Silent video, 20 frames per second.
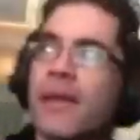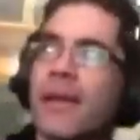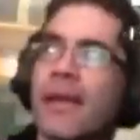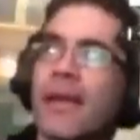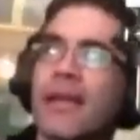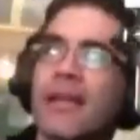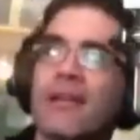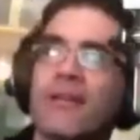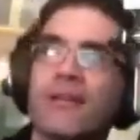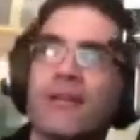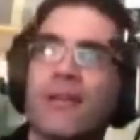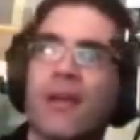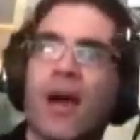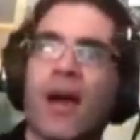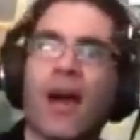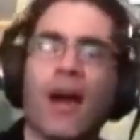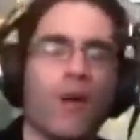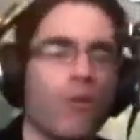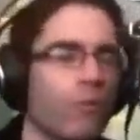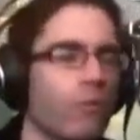And
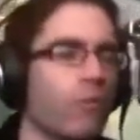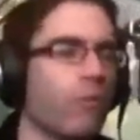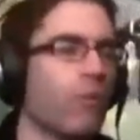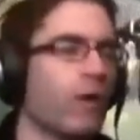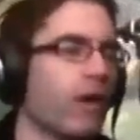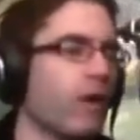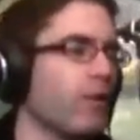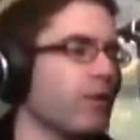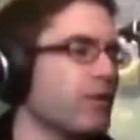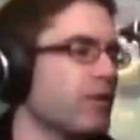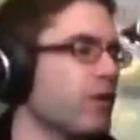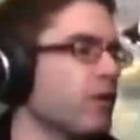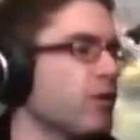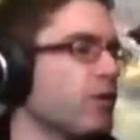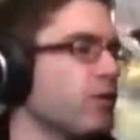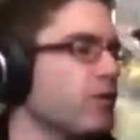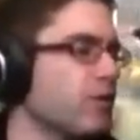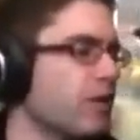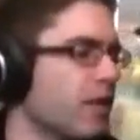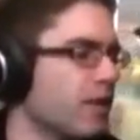uh, what I will tell
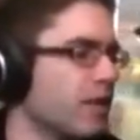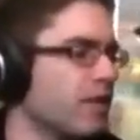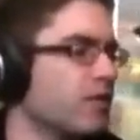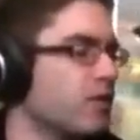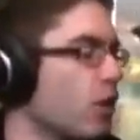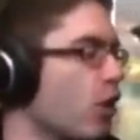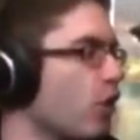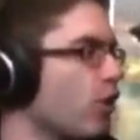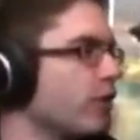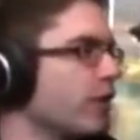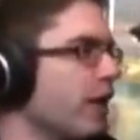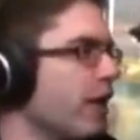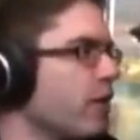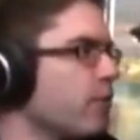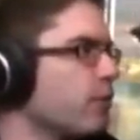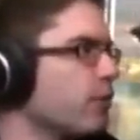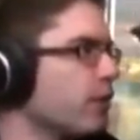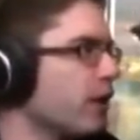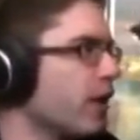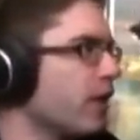you is it's called
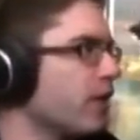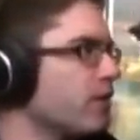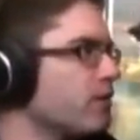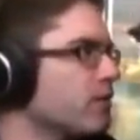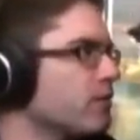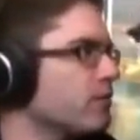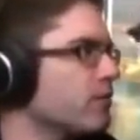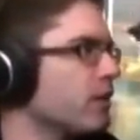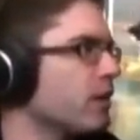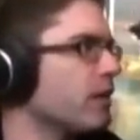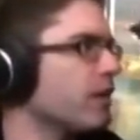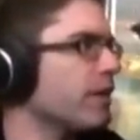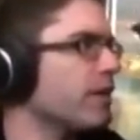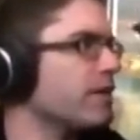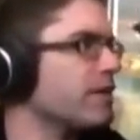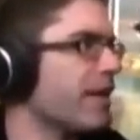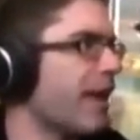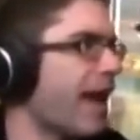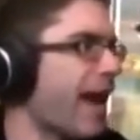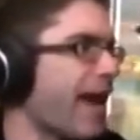Gamergate, mm-hmm. and
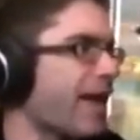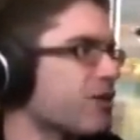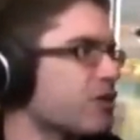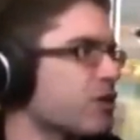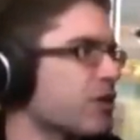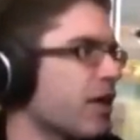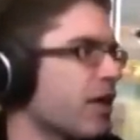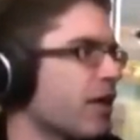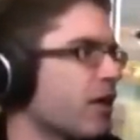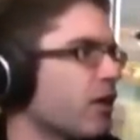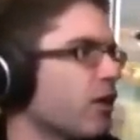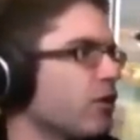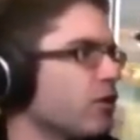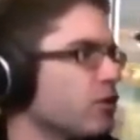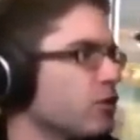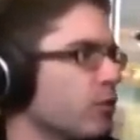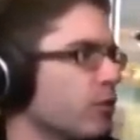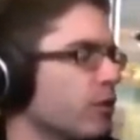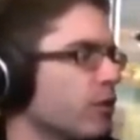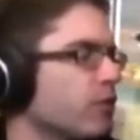that's a hashtag
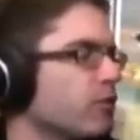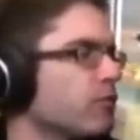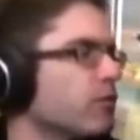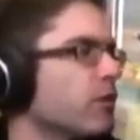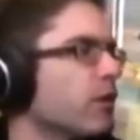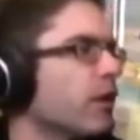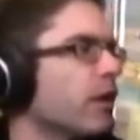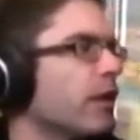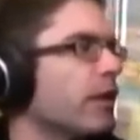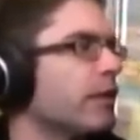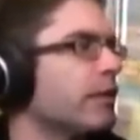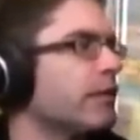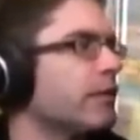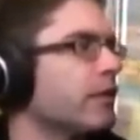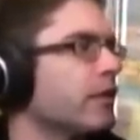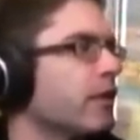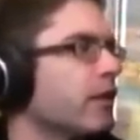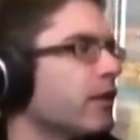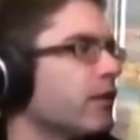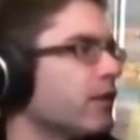on Twitter,
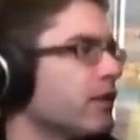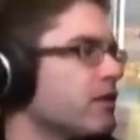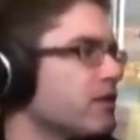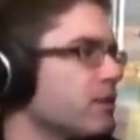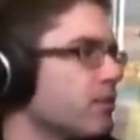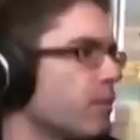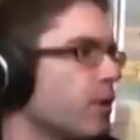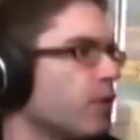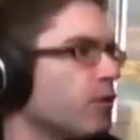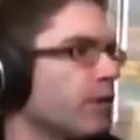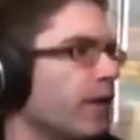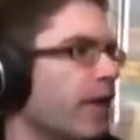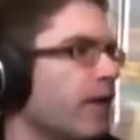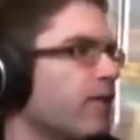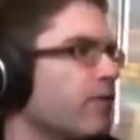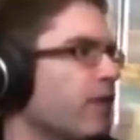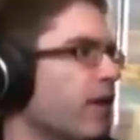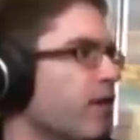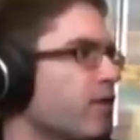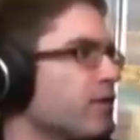and uh, it's about
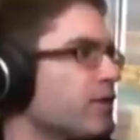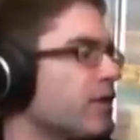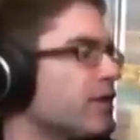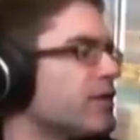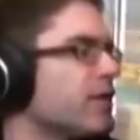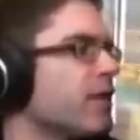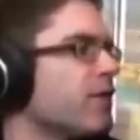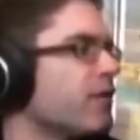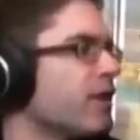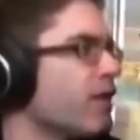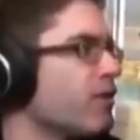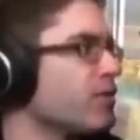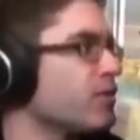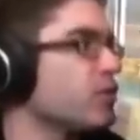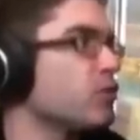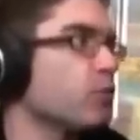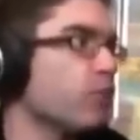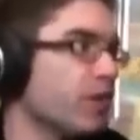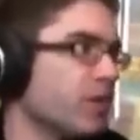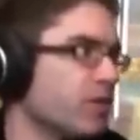eight thousand and ten
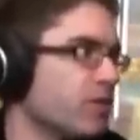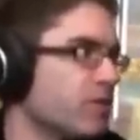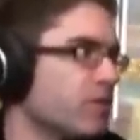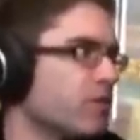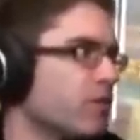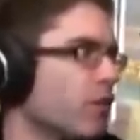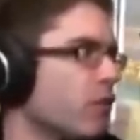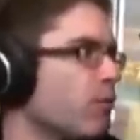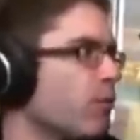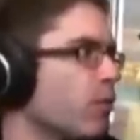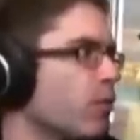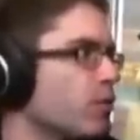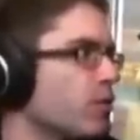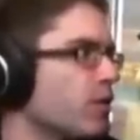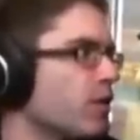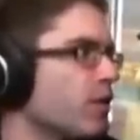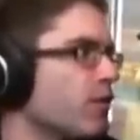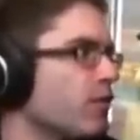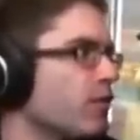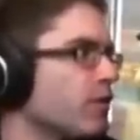thousand tweets are
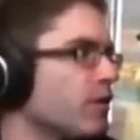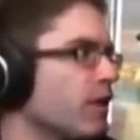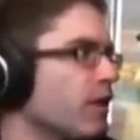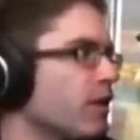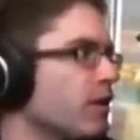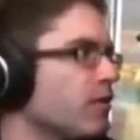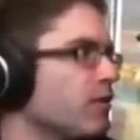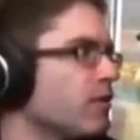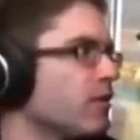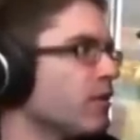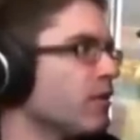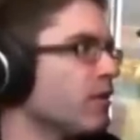posted every day